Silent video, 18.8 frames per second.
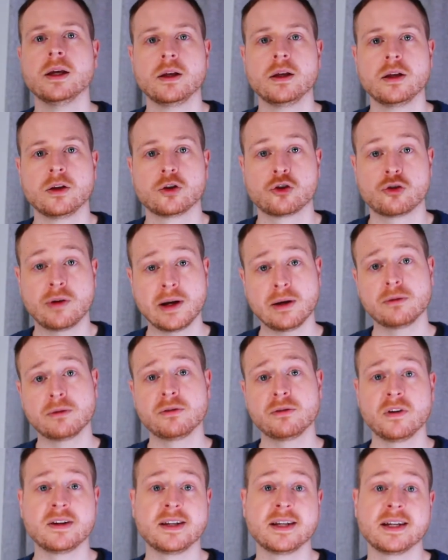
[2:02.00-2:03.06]

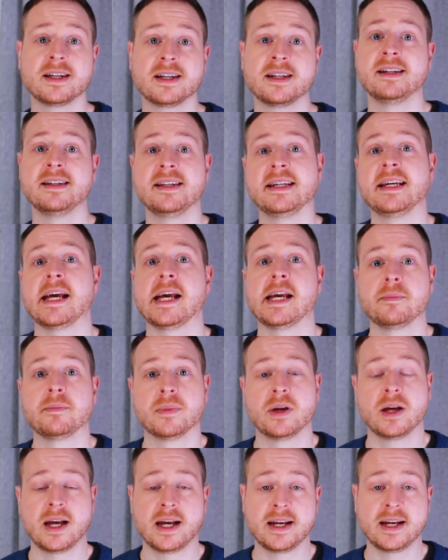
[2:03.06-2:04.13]
Crowdfunding an indie game
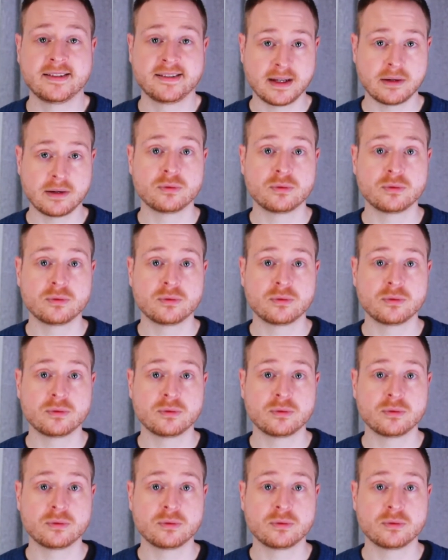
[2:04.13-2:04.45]
has several